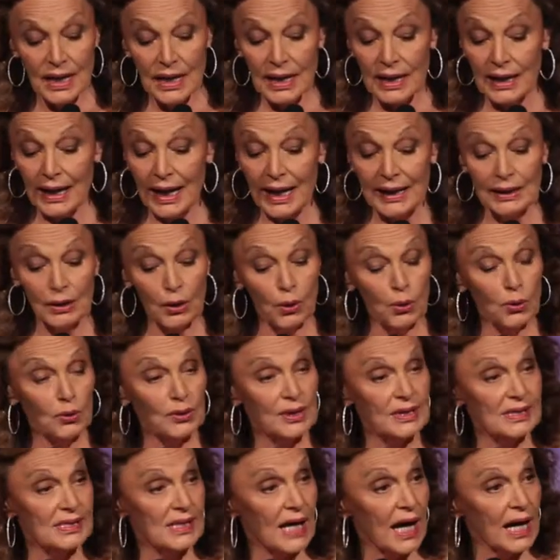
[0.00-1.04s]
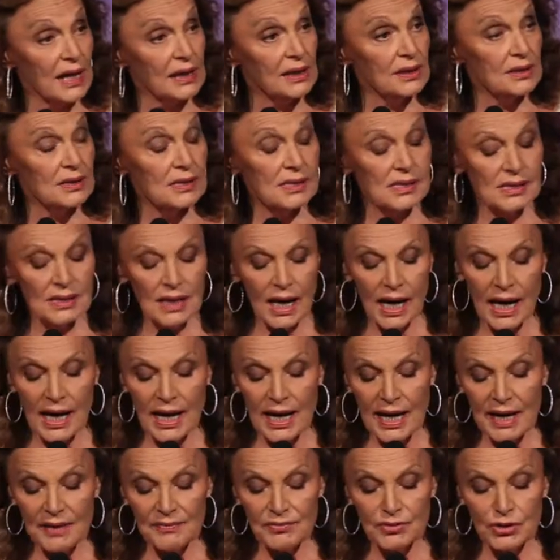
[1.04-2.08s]
Like all designers, I
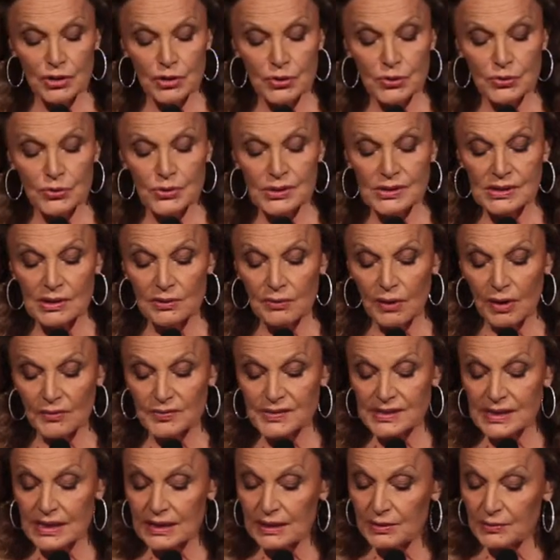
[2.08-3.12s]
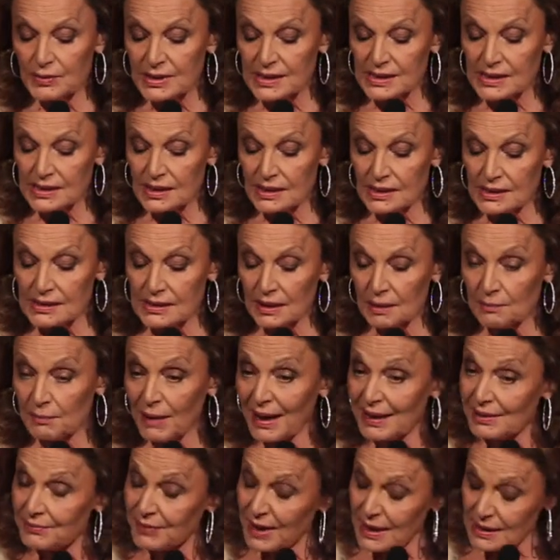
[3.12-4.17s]
have used Swarovski crystals on
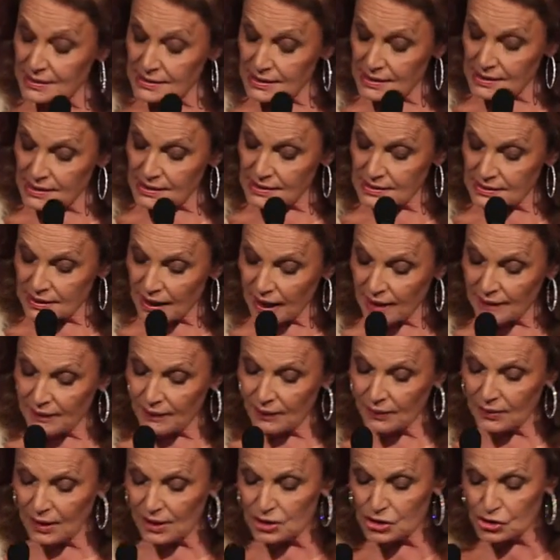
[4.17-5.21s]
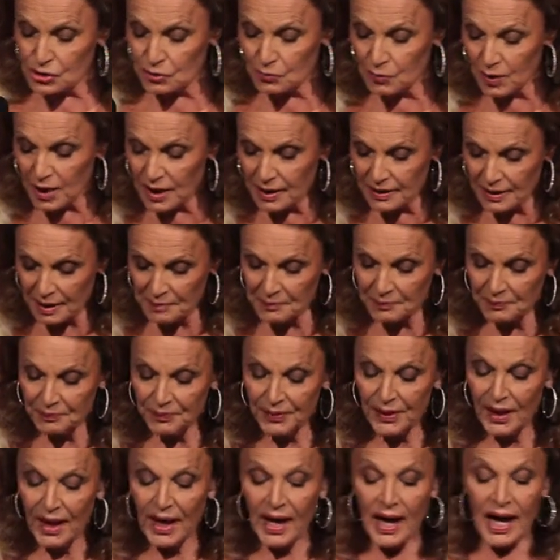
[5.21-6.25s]
my dresses. I thought I should wear them.
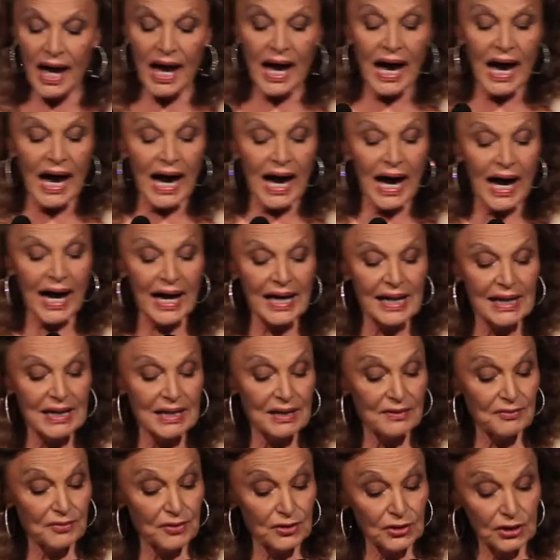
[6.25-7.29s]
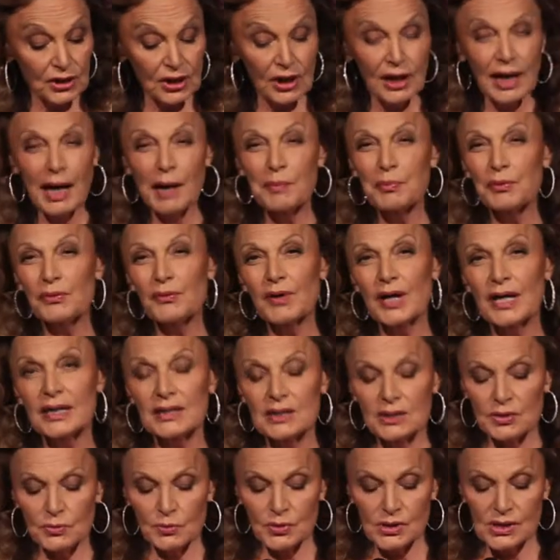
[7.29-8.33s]
I even
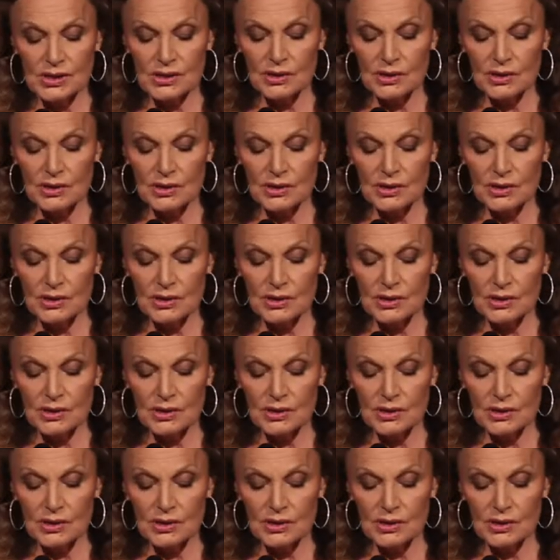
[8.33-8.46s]
collaborated with